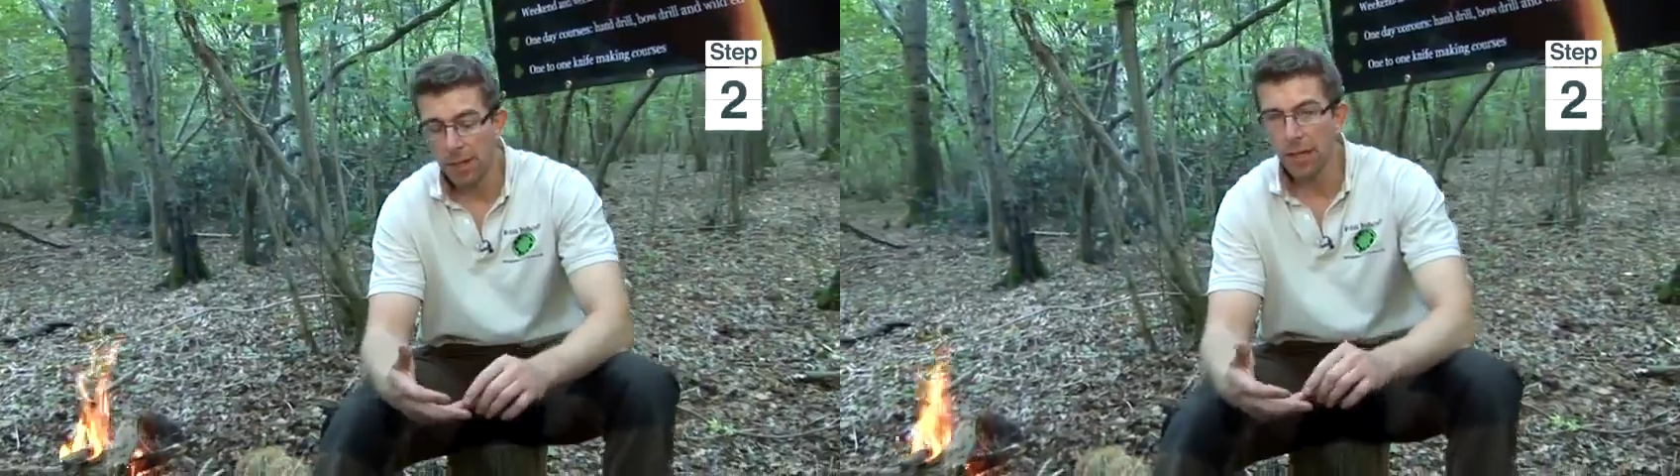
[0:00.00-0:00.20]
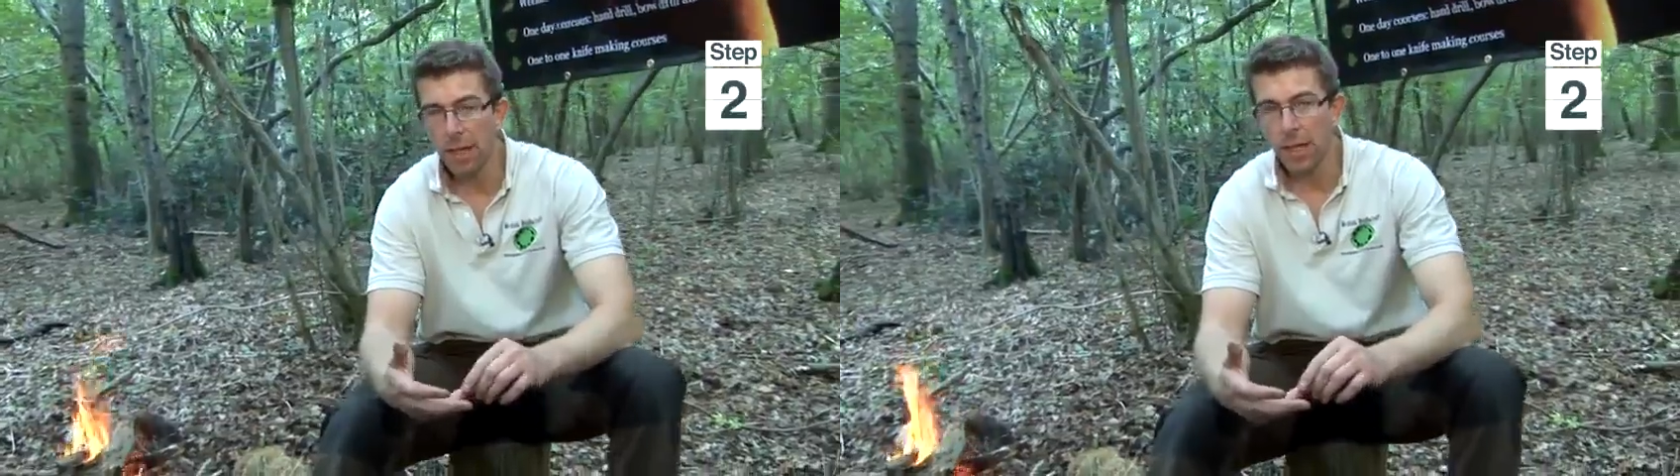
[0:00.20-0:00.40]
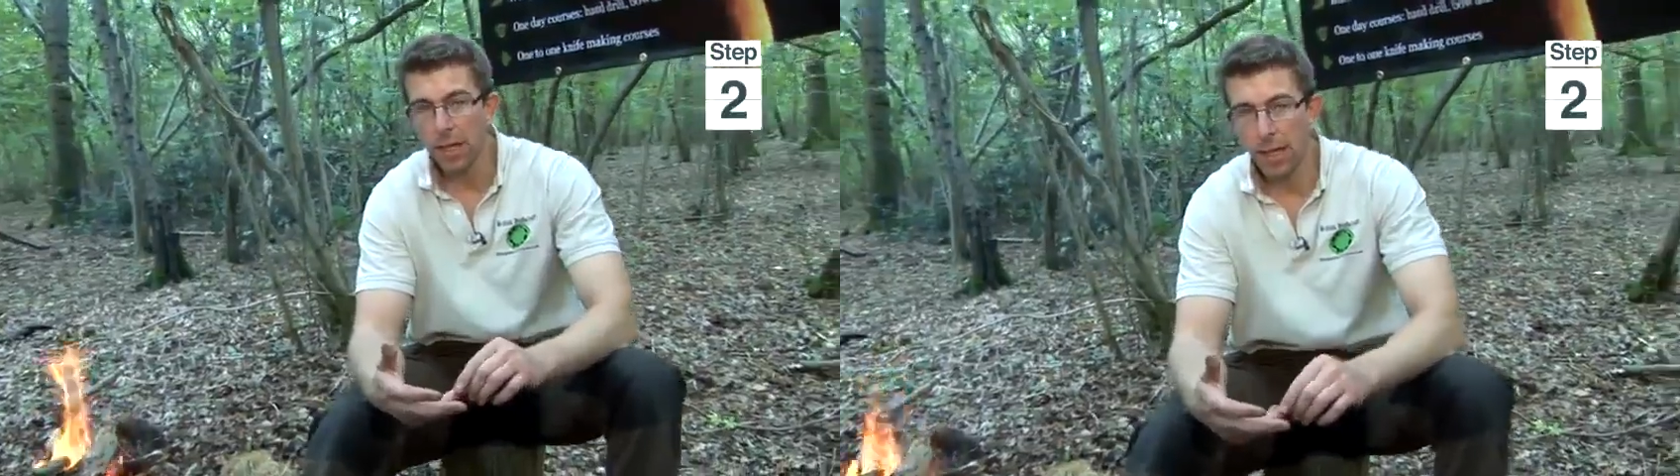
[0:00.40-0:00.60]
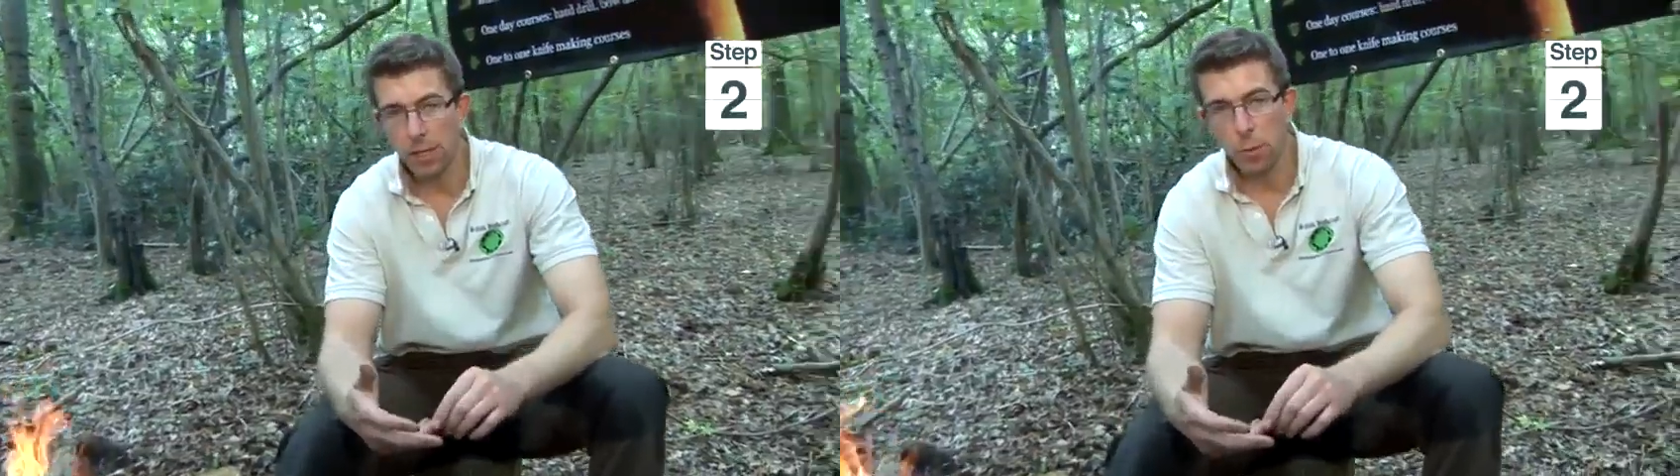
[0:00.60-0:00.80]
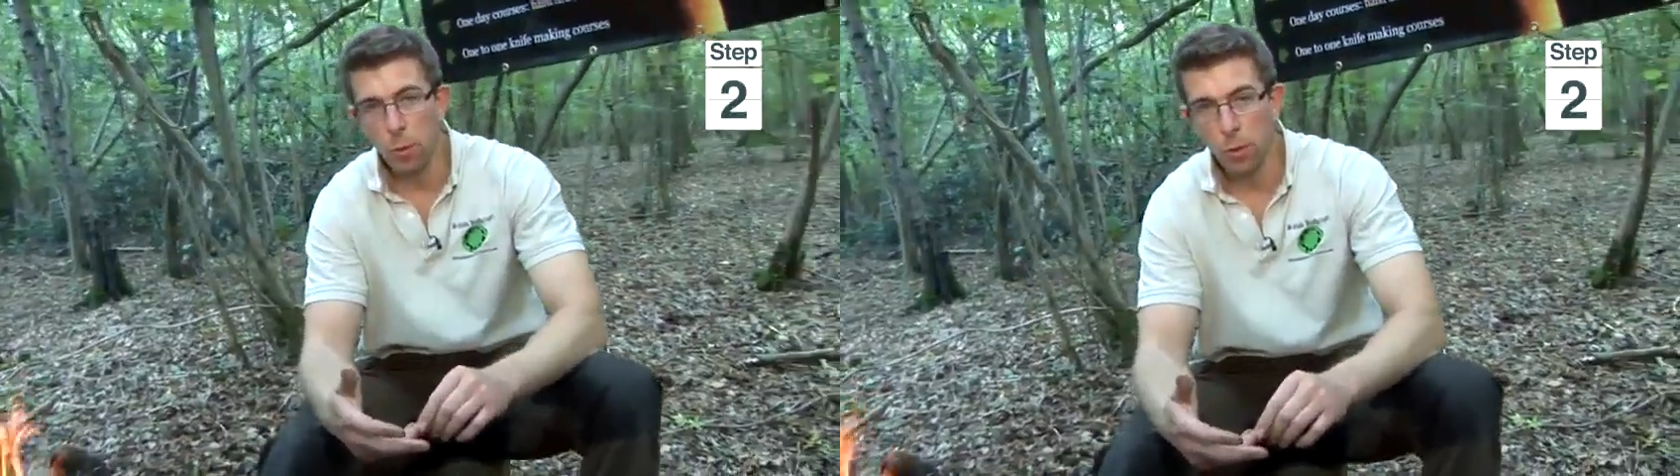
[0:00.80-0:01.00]
thing you need
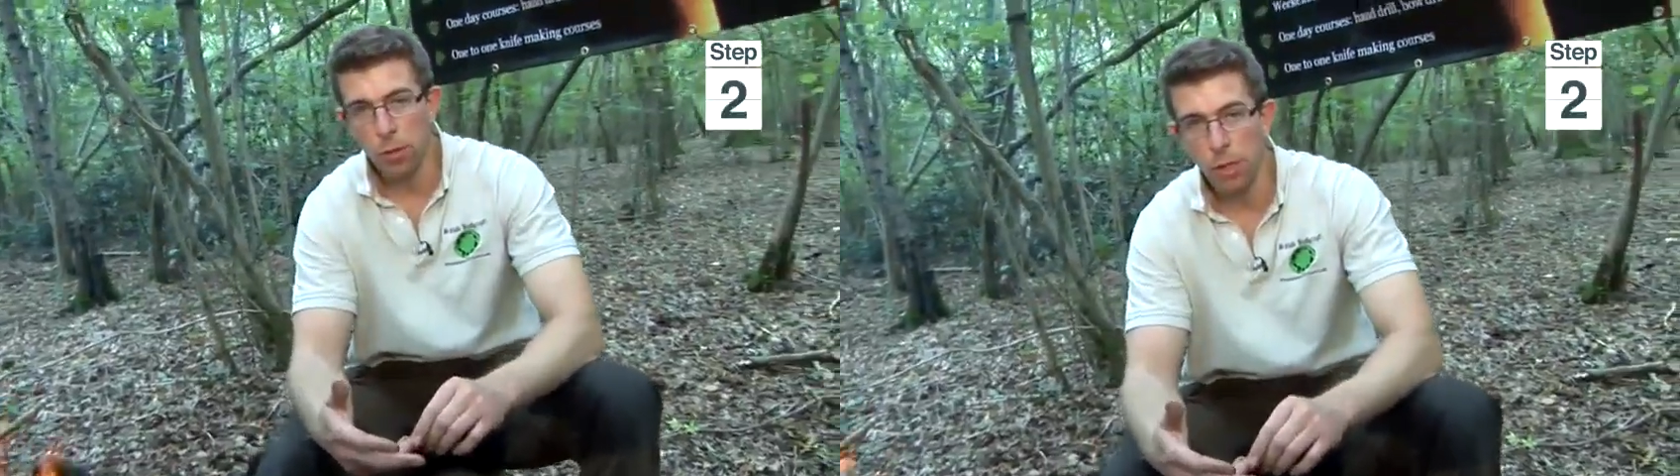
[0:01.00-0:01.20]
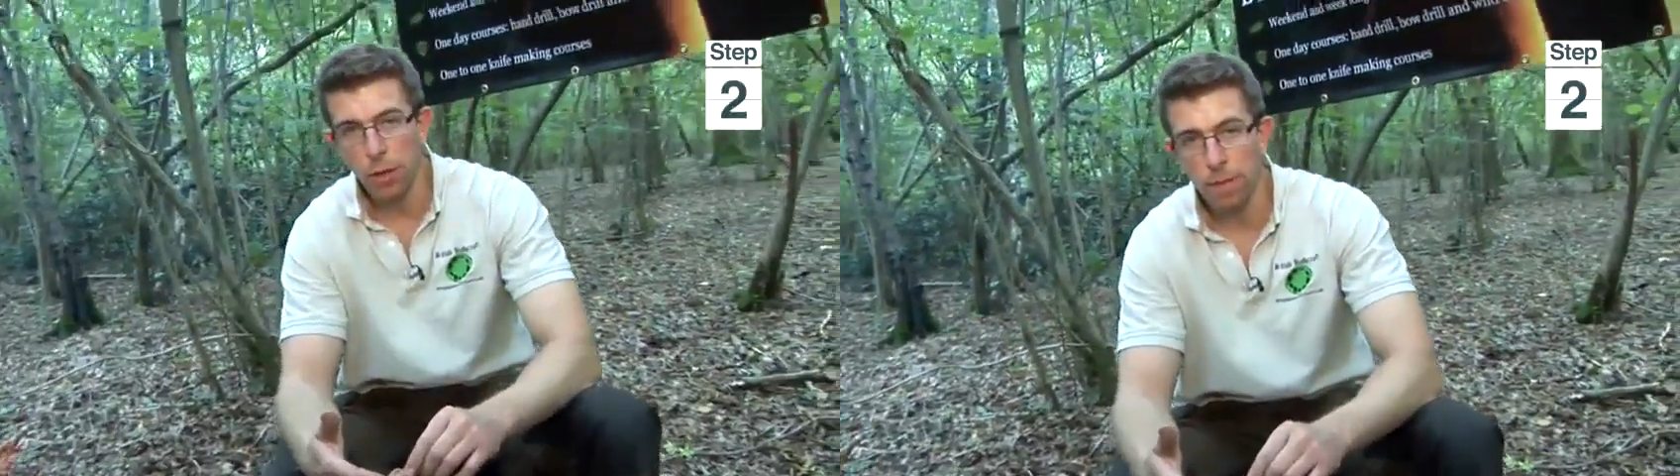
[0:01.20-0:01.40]
is water.